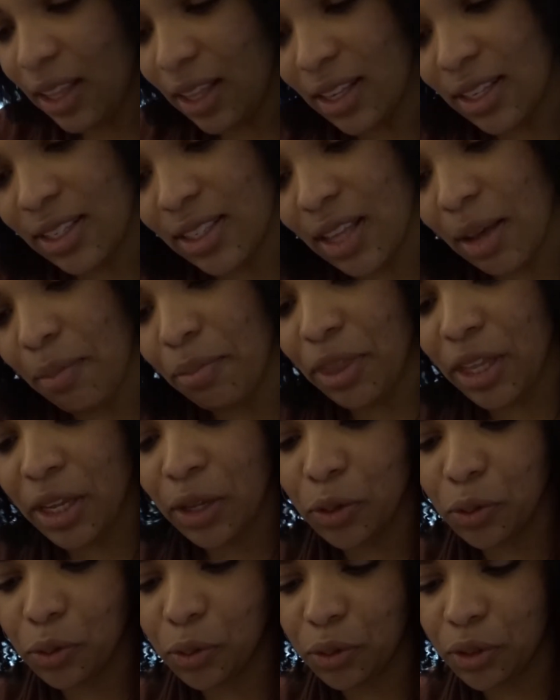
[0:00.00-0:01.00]
Something
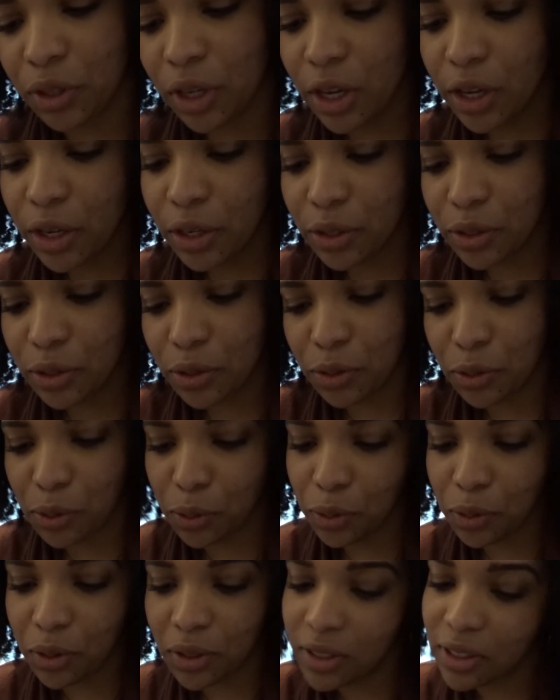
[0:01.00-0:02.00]
called
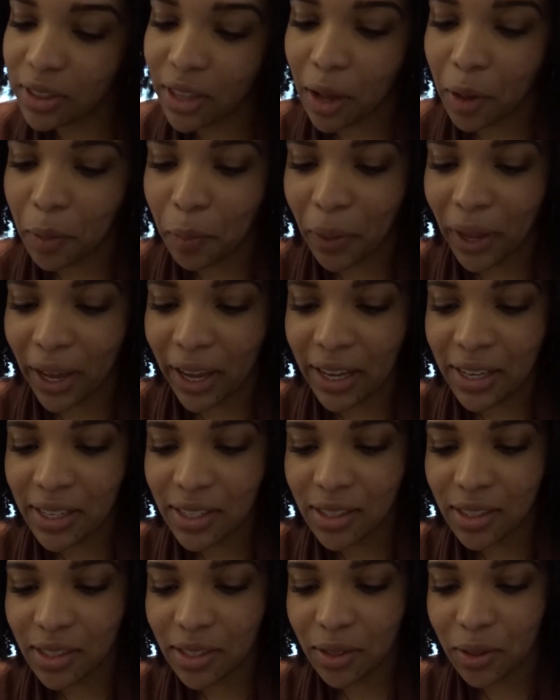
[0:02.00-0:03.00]
Zug style
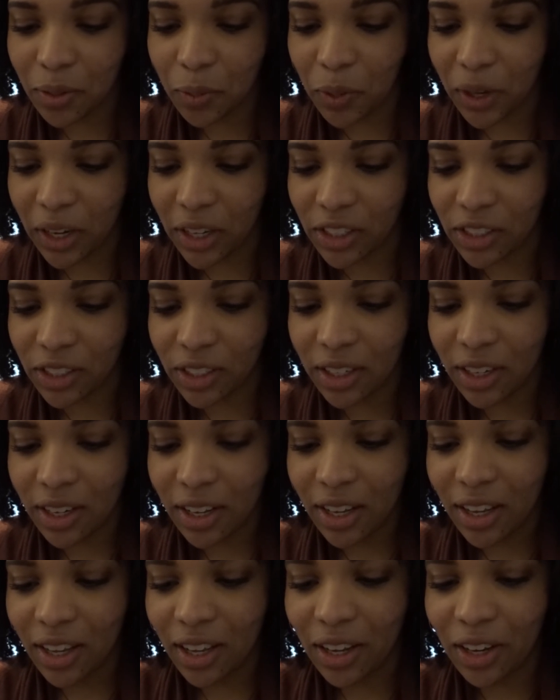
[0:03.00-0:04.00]
paste, which
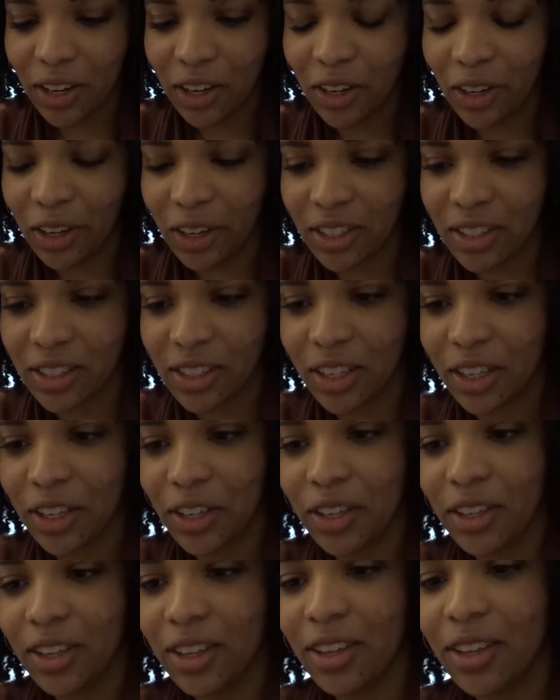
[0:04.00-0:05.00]
looks
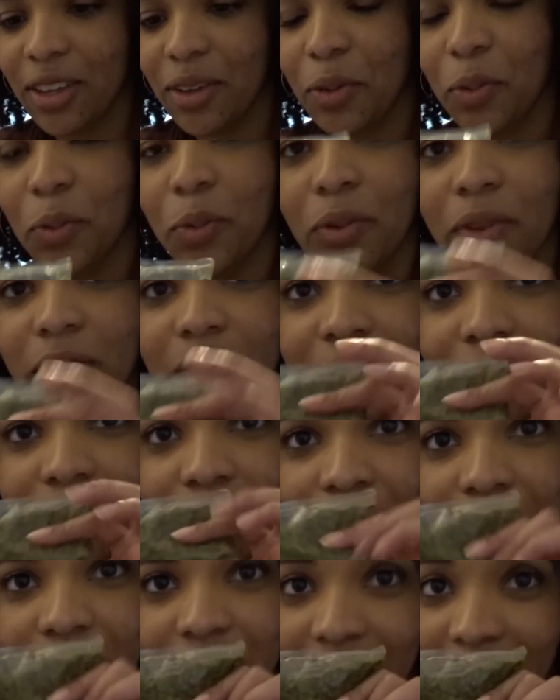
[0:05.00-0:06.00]

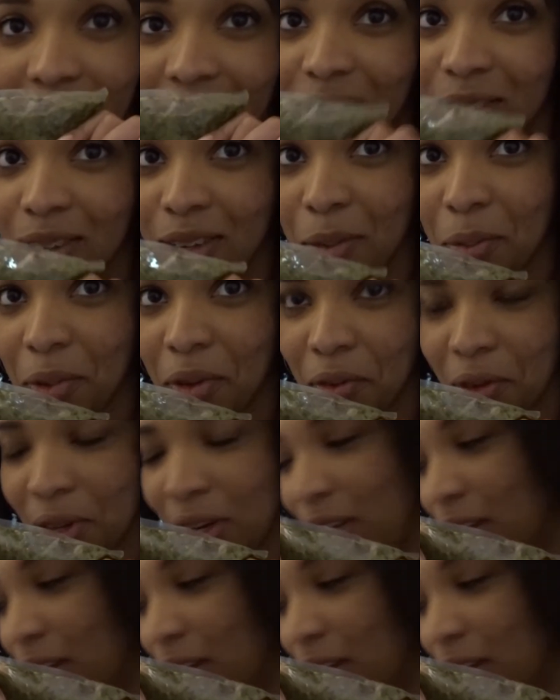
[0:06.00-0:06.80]
like it's gonna be really